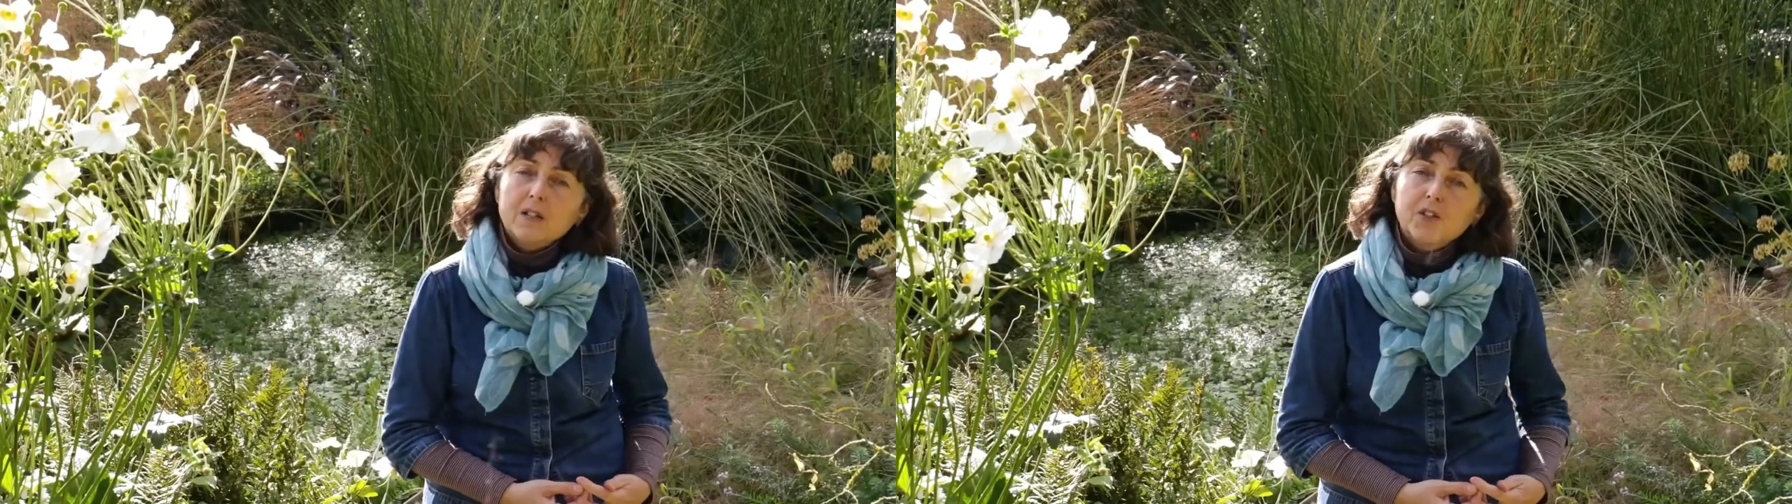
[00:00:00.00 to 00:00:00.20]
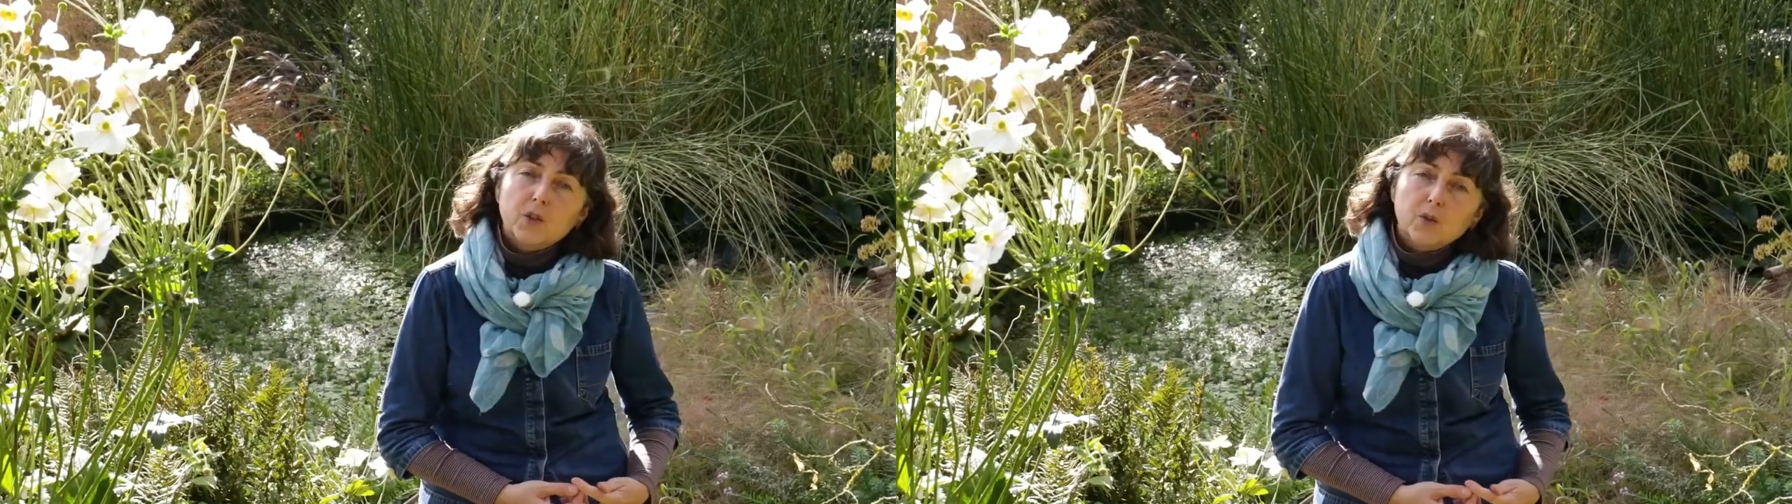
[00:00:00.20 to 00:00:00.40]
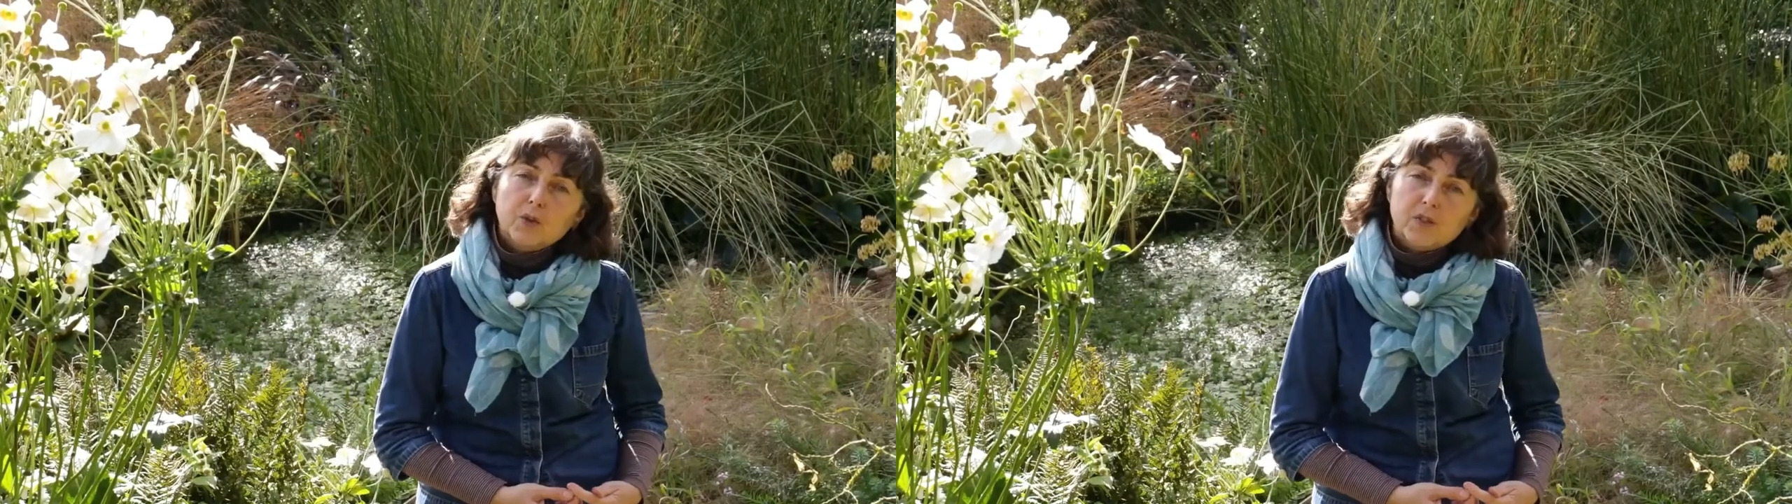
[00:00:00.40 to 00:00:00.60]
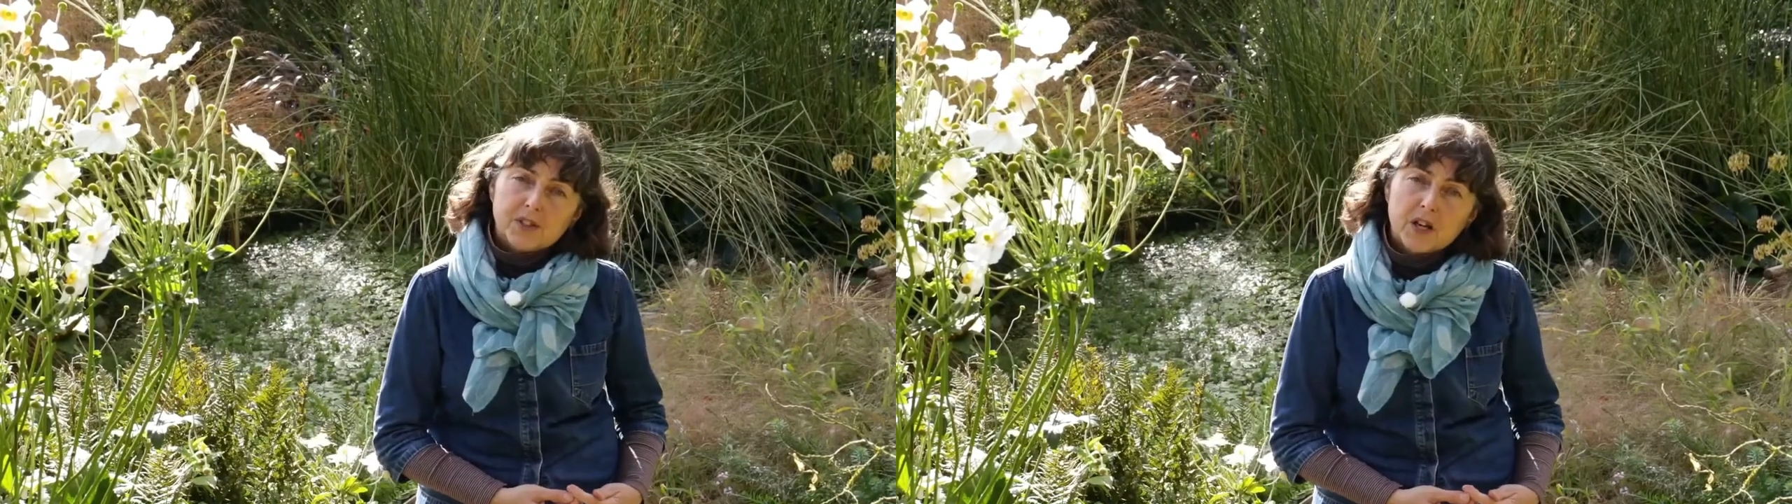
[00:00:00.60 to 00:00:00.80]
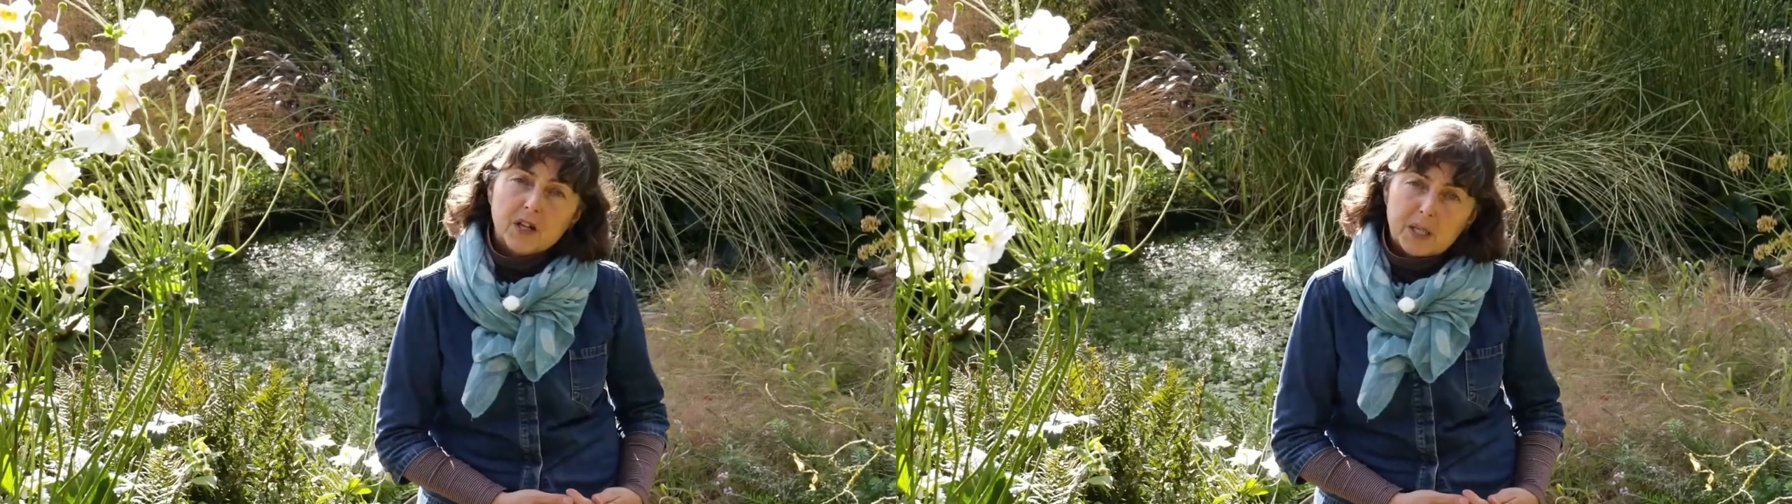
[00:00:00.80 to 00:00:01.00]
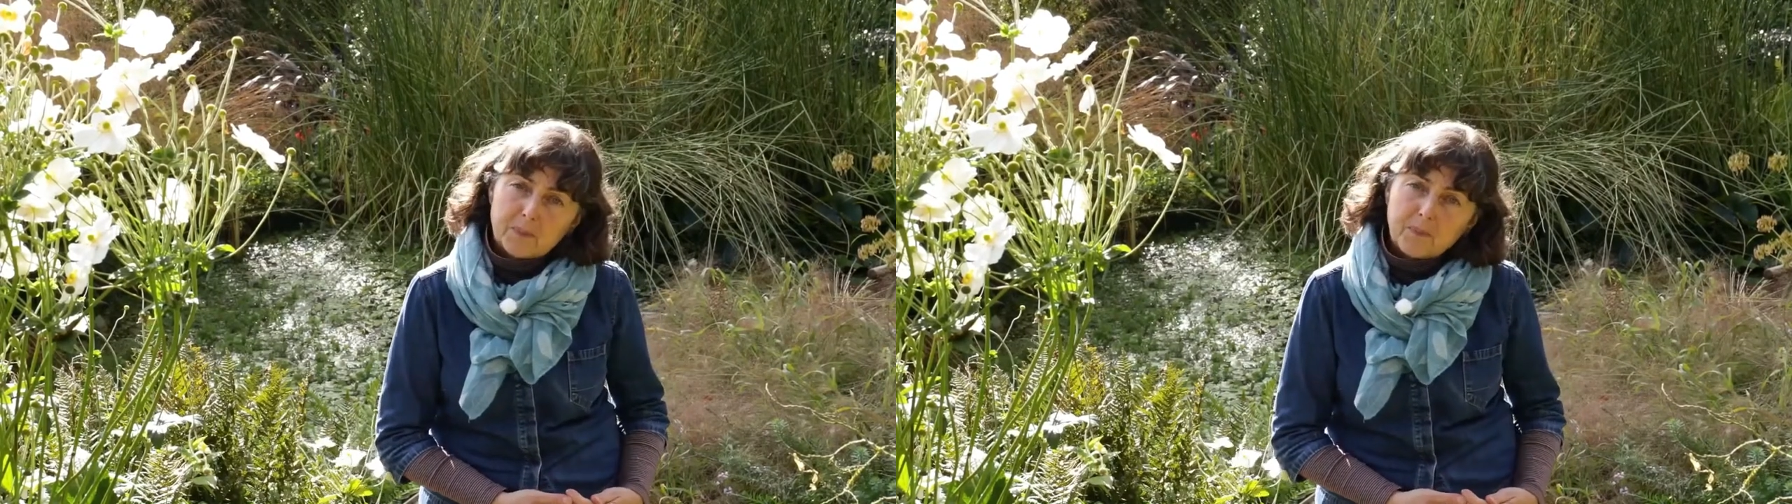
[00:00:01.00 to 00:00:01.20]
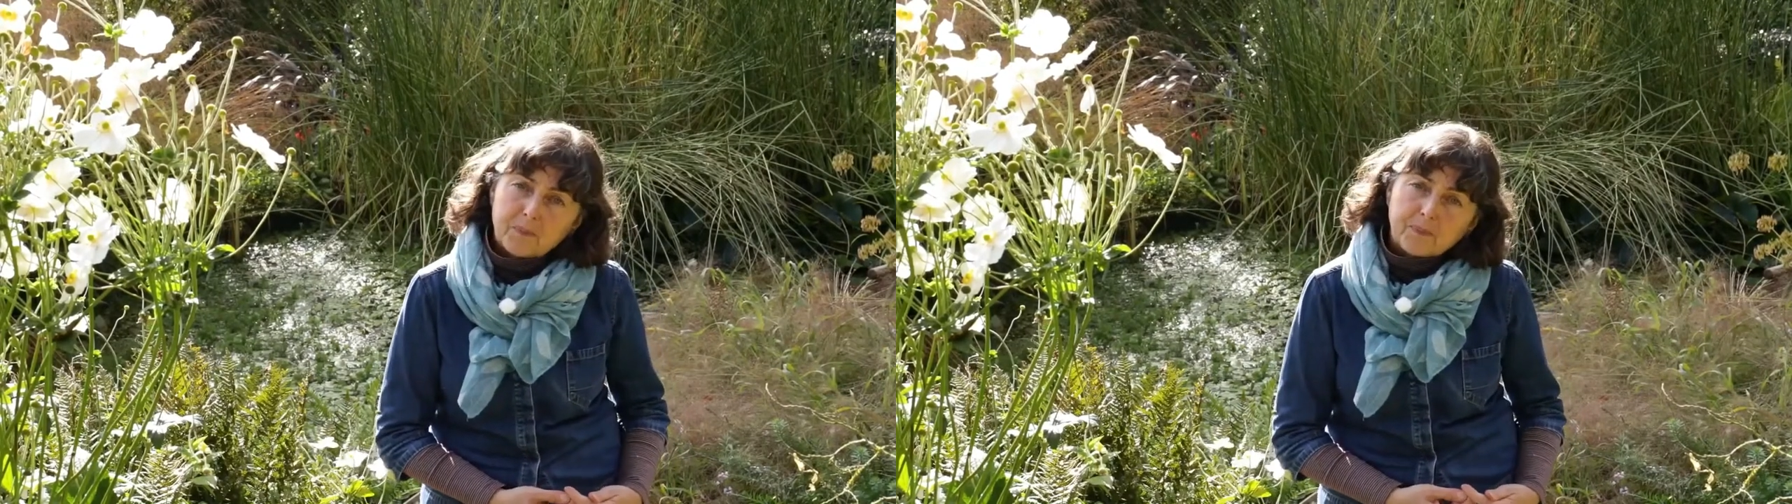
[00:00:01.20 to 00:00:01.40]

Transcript: School of Design.